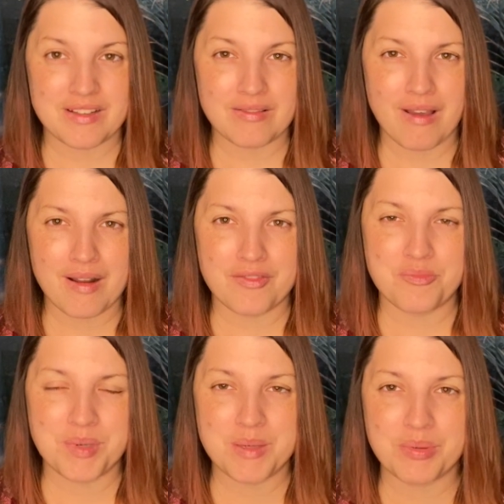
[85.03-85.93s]
a lot of
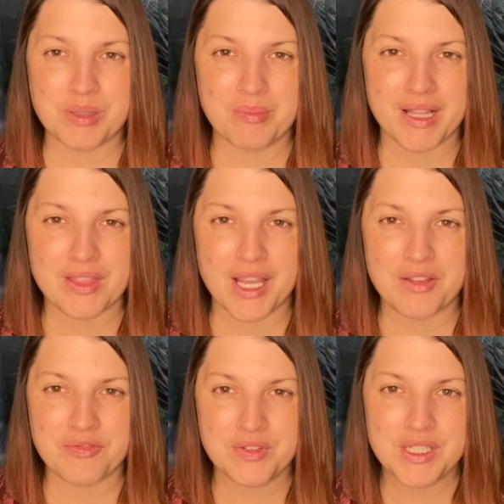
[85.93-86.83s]
people in my
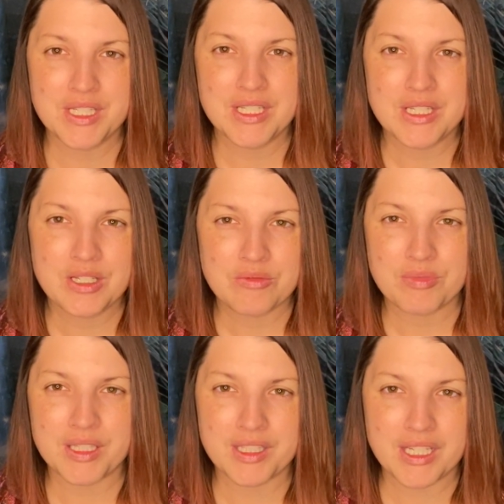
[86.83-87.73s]
life
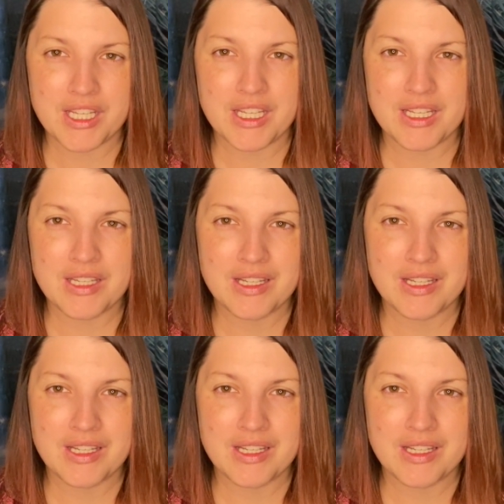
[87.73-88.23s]
really